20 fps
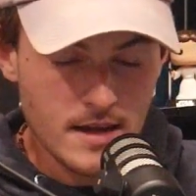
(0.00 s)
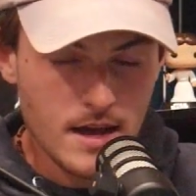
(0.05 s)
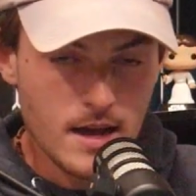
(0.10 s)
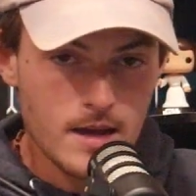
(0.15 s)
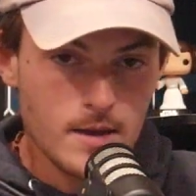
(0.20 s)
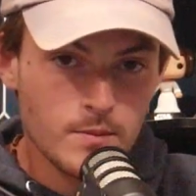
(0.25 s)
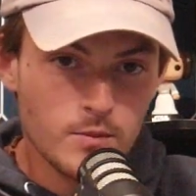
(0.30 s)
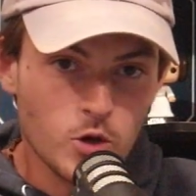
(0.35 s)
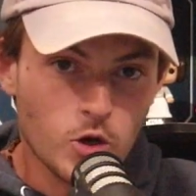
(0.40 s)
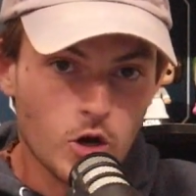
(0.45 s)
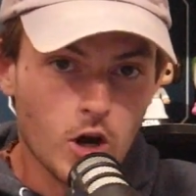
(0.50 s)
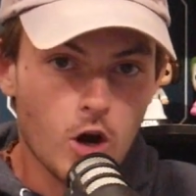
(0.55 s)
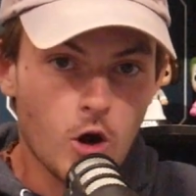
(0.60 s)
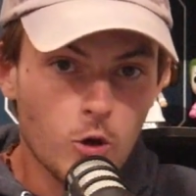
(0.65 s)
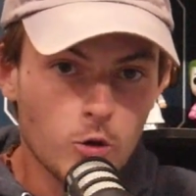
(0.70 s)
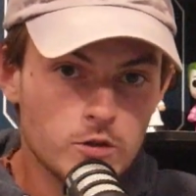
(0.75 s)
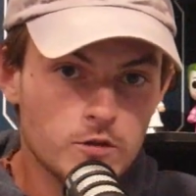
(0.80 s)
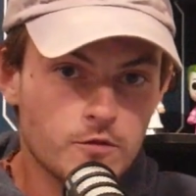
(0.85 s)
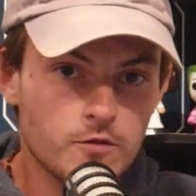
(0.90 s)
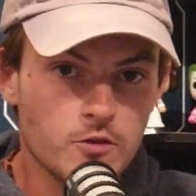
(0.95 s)
I am your
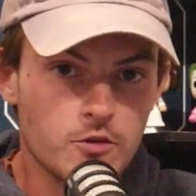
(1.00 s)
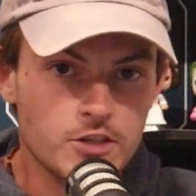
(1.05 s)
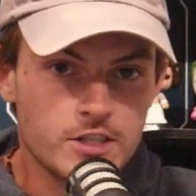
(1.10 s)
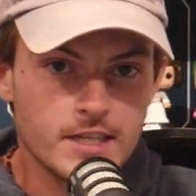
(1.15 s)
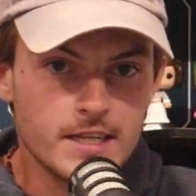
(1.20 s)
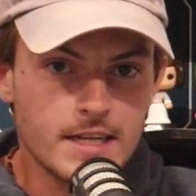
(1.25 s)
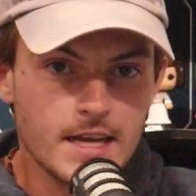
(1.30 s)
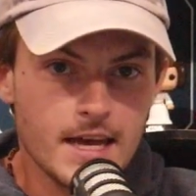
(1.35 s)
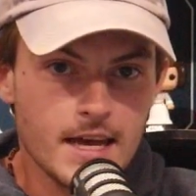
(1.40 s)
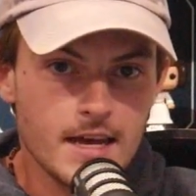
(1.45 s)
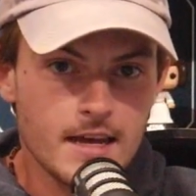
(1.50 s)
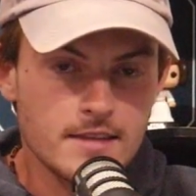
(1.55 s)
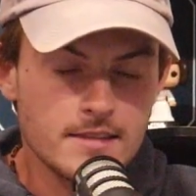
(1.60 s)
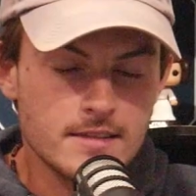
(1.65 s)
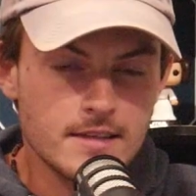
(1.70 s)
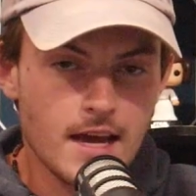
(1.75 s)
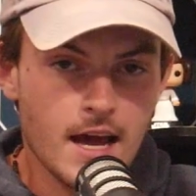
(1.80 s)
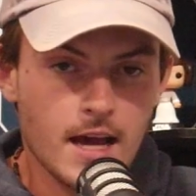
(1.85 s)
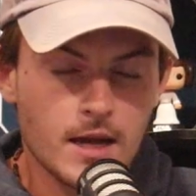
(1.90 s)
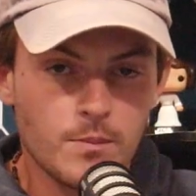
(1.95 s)
host for today,
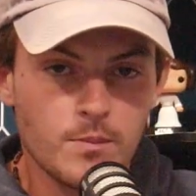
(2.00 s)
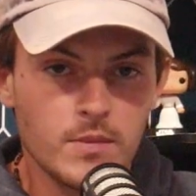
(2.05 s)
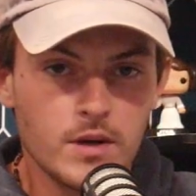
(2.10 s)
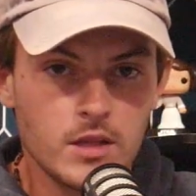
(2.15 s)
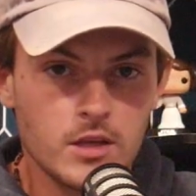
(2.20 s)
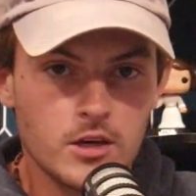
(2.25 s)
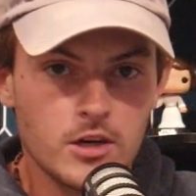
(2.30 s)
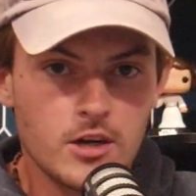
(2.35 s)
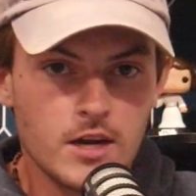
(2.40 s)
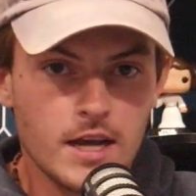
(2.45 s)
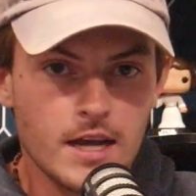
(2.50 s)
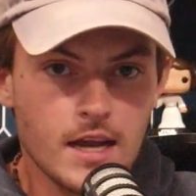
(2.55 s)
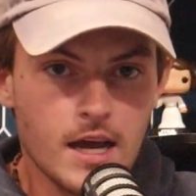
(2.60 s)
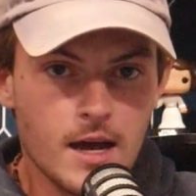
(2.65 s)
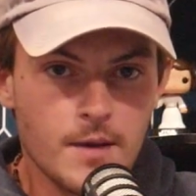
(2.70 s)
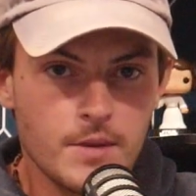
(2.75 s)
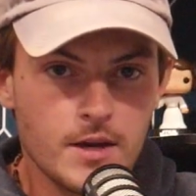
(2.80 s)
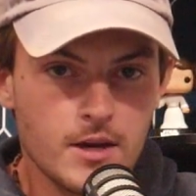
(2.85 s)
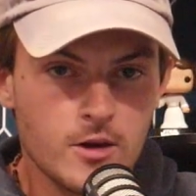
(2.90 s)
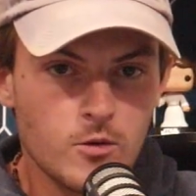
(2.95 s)
Zach Miller, and
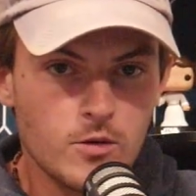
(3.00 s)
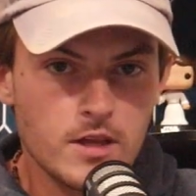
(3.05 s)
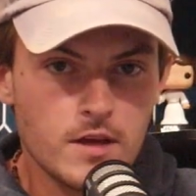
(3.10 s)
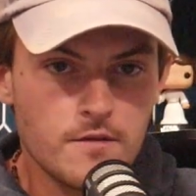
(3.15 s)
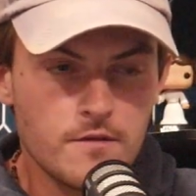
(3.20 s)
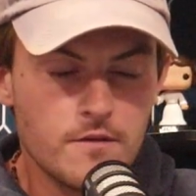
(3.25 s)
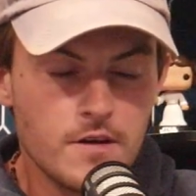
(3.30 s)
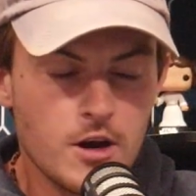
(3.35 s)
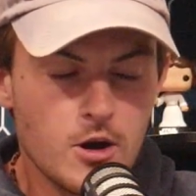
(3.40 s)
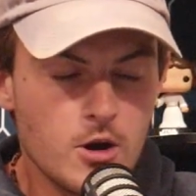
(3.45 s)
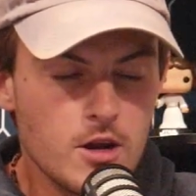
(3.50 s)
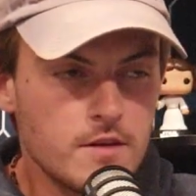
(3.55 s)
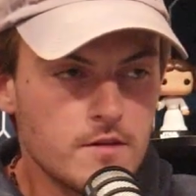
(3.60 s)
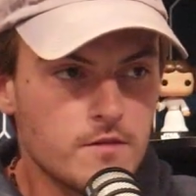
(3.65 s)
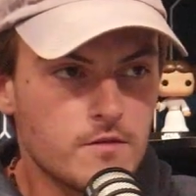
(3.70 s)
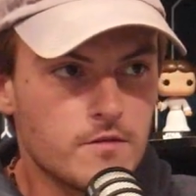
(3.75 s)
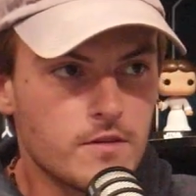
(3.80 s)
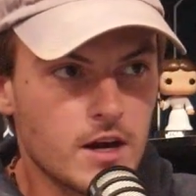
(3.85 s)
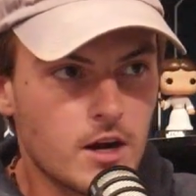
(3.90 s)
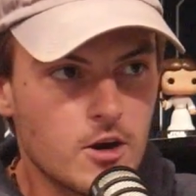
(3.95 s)
I'm here with a very,
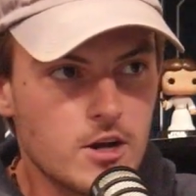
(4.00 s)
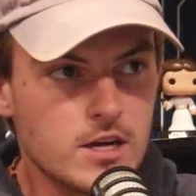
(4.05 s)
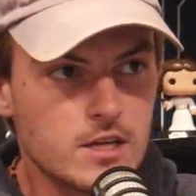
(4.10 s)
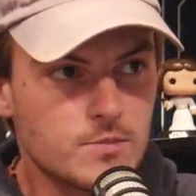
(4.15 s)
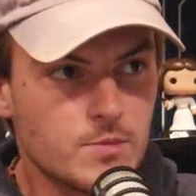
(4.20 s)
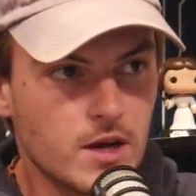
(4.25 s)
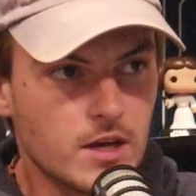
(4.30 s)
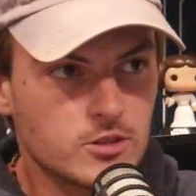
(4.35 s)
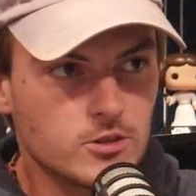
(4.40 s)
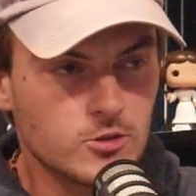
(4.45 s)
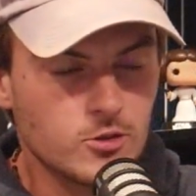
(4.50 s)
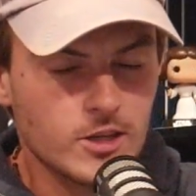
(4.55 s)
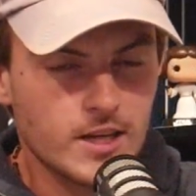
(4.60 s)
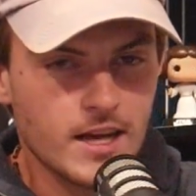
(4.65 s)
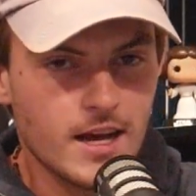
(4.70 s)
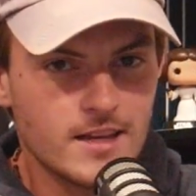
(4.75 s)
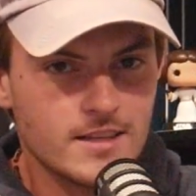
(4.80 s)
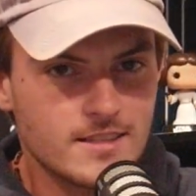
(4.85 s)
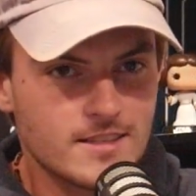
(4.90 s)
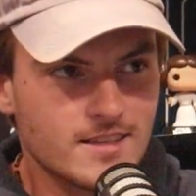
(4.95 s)
very special
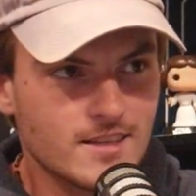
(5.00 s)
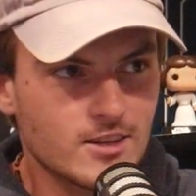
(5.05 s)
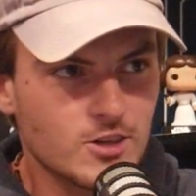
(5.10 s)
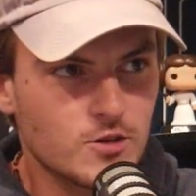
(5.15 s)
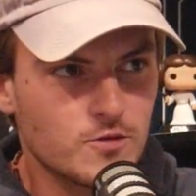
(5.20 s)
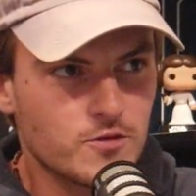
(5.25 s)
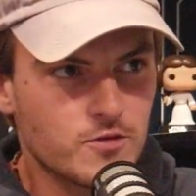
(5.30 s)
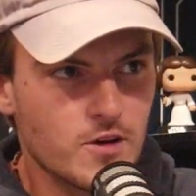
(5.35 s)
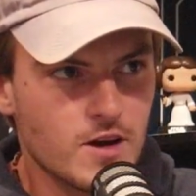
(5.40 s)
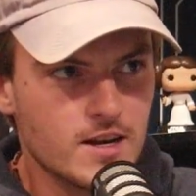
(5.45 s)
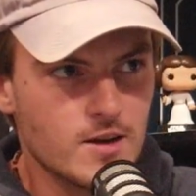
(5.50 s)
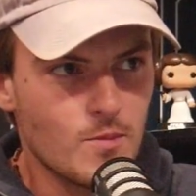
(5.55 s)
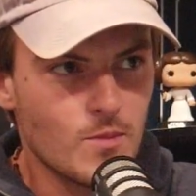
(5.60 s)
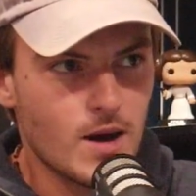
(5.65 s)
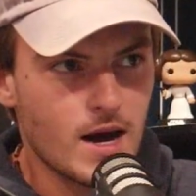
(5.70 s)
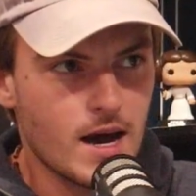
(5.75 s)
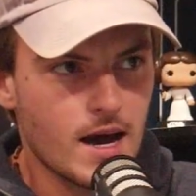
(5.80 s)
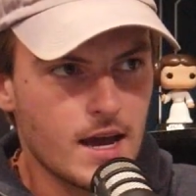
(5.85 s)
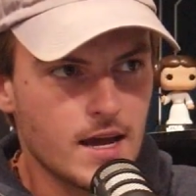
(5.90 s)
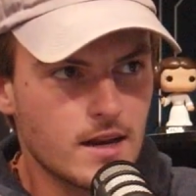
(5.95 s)
guest, a good friend of
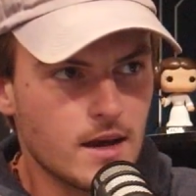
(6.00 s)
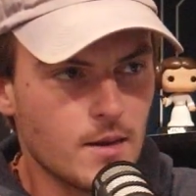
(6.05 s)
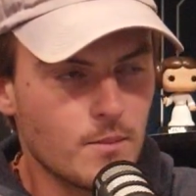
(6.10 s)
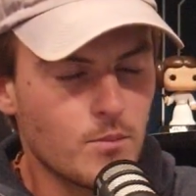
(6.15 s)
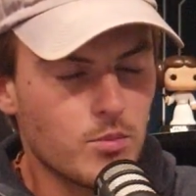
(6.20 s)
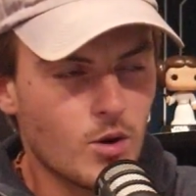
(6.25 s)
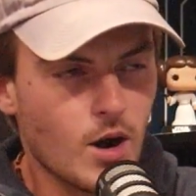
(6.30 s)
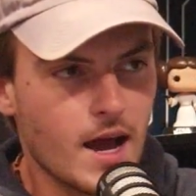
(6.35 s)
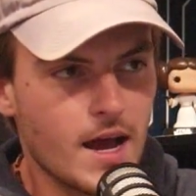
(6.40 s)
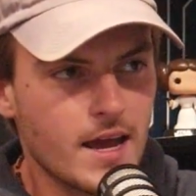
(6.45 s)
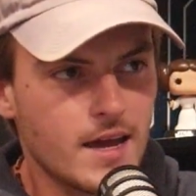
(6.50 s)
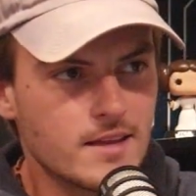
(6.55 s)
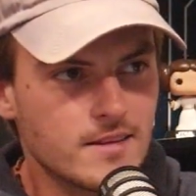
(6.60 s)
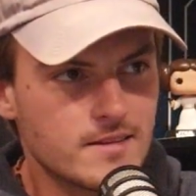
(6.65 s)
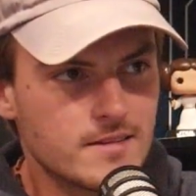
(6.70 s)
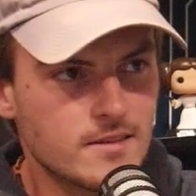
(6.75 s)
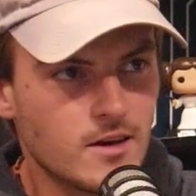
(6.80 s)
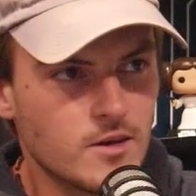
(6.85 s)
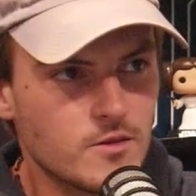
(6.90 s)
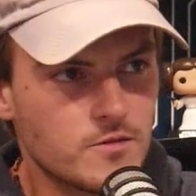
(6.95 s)
mine, Bryan
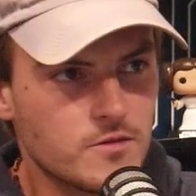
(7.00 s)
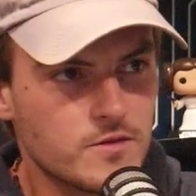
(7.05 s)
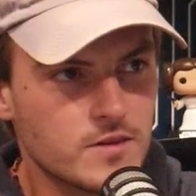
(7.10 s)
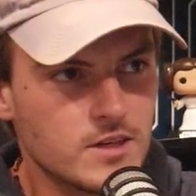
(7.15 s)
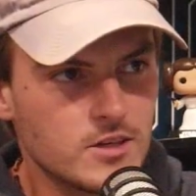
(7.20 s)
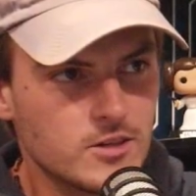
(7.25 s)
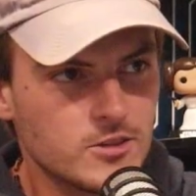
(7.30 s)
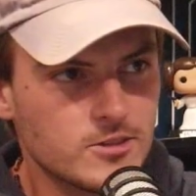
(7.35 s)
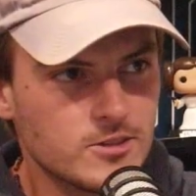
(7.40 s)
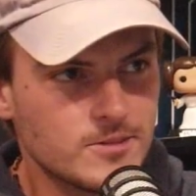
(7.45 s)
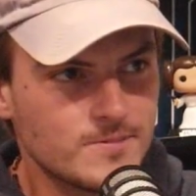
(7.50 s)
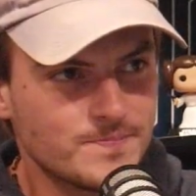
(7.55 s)
Sudfield.